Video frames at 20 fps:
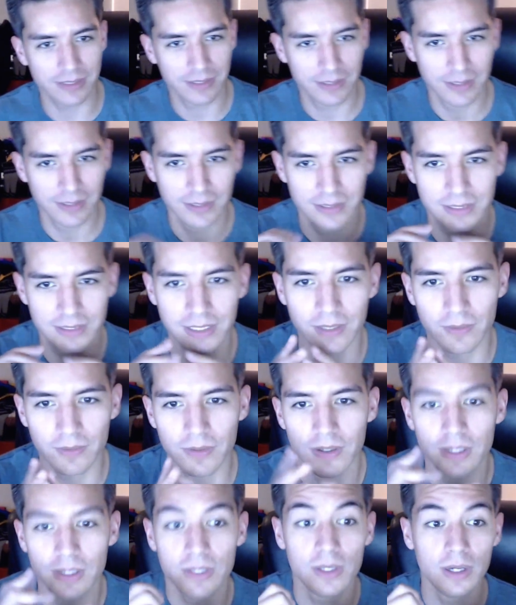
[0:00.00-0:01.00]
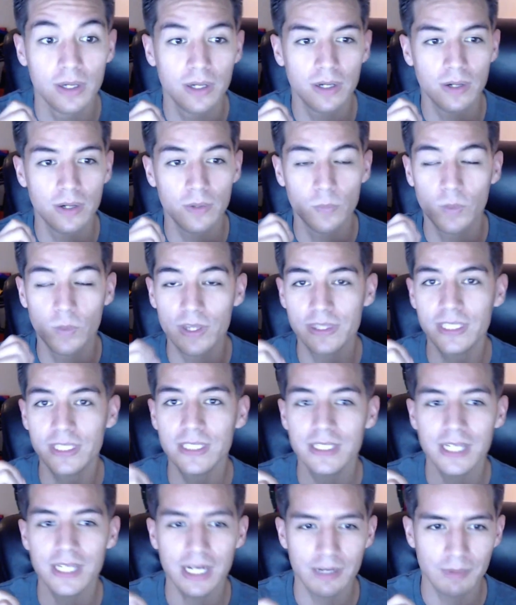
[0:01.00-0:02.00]
So the one thing you
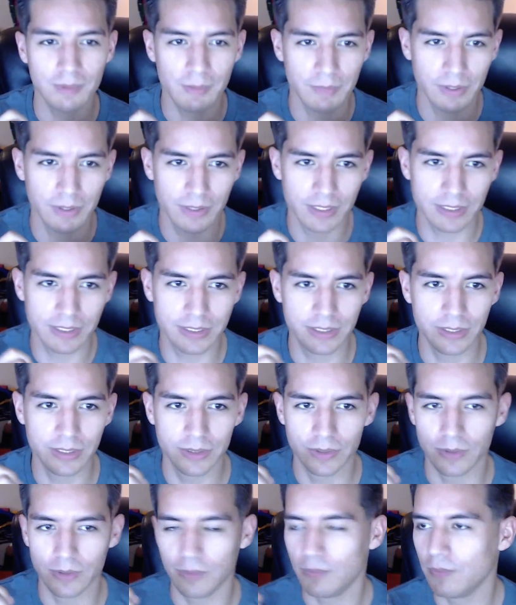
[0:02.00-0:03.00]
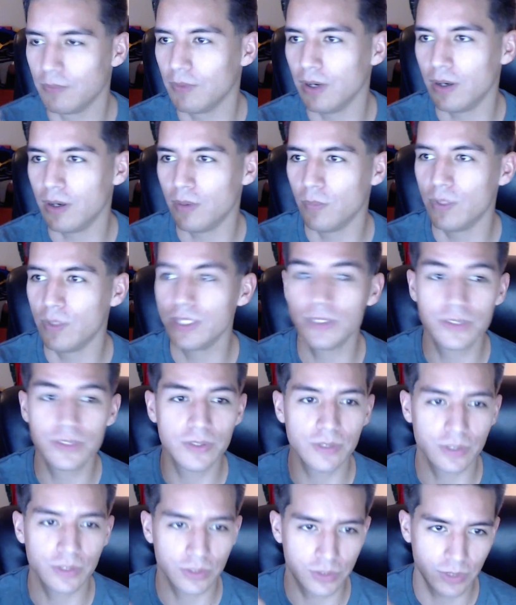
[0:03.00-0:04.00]
gotta remember is to when you do
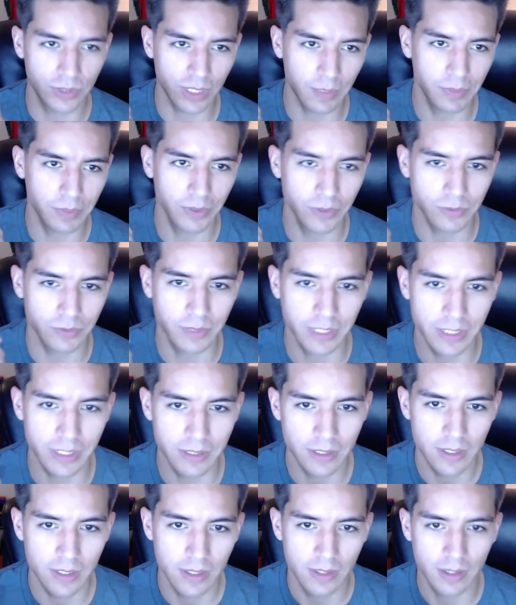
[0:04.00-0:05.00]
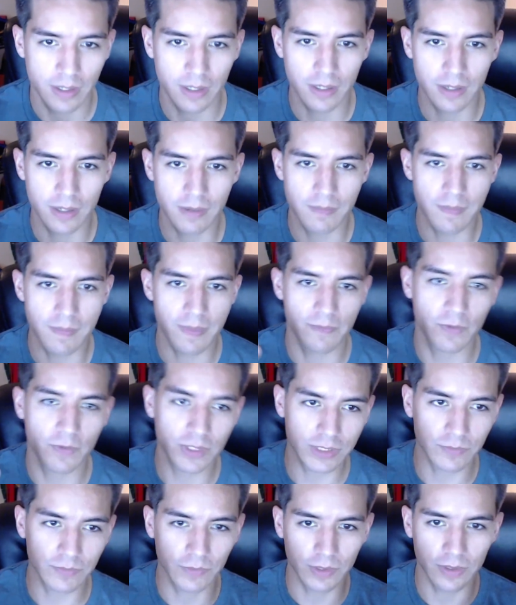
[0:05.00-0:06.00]
your ChuDat pose, right? First
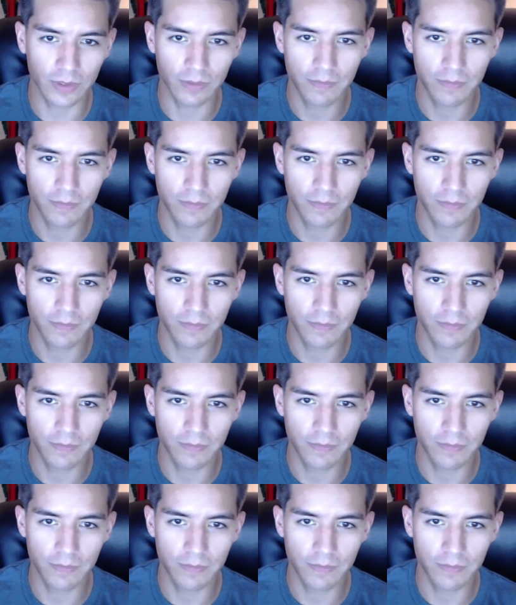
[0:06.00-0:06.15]
of all,